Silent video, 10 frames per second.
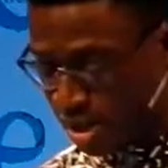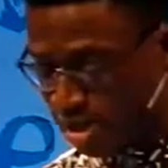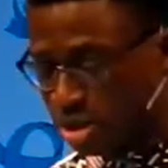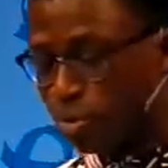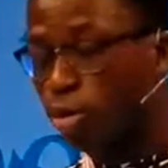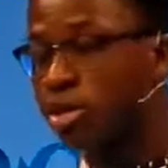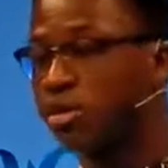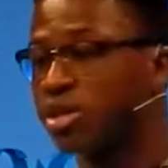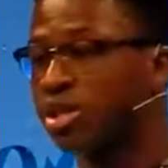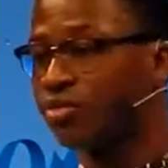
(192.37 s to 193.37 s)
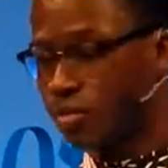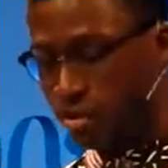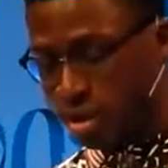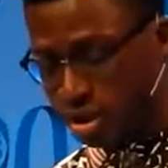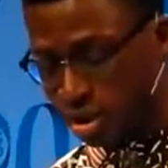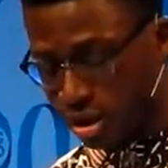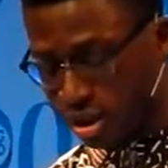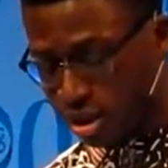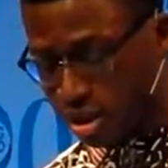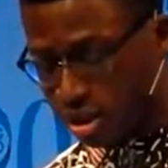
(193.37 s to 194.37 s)
The support I received from the Queen's Young
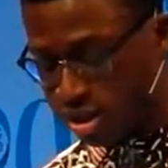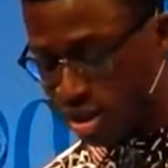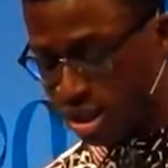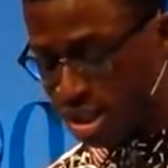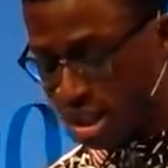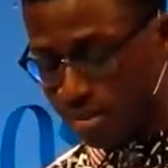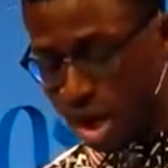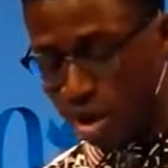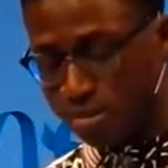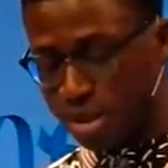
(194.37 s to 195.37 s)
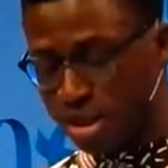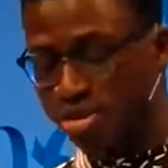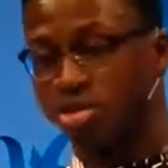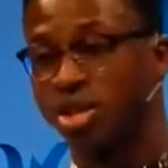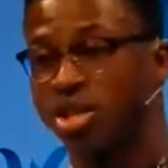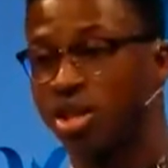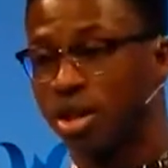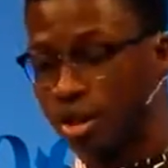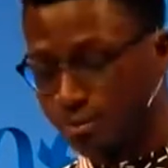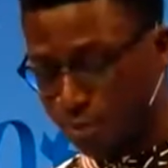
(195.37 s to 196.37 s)
Leaders team helped me think
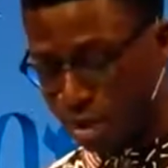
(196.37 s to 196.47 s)
strategically.